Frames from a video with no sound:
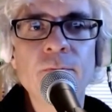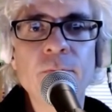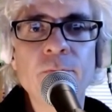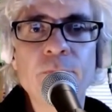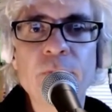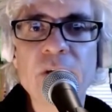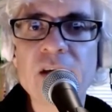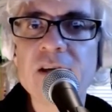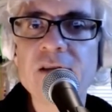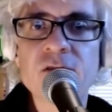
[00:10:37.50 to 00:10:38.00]

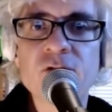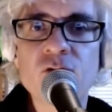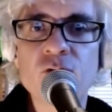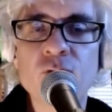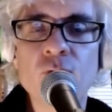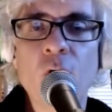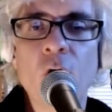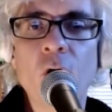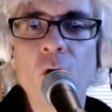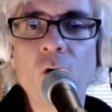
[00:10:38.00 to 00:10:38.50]
peace
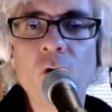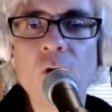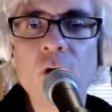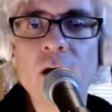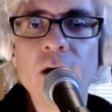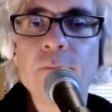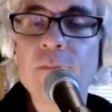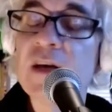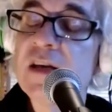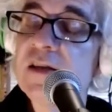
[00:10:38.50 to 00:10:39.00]

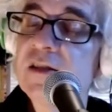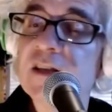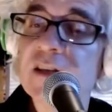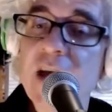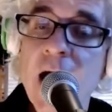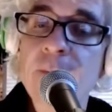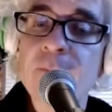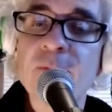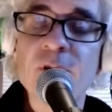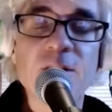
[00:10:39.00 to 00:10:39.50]

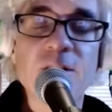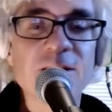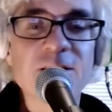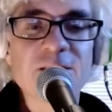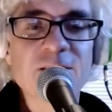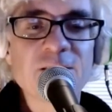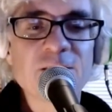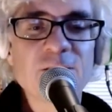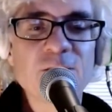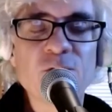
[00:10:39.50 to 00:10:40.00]
and
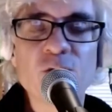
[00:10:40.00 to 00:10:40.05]
happiness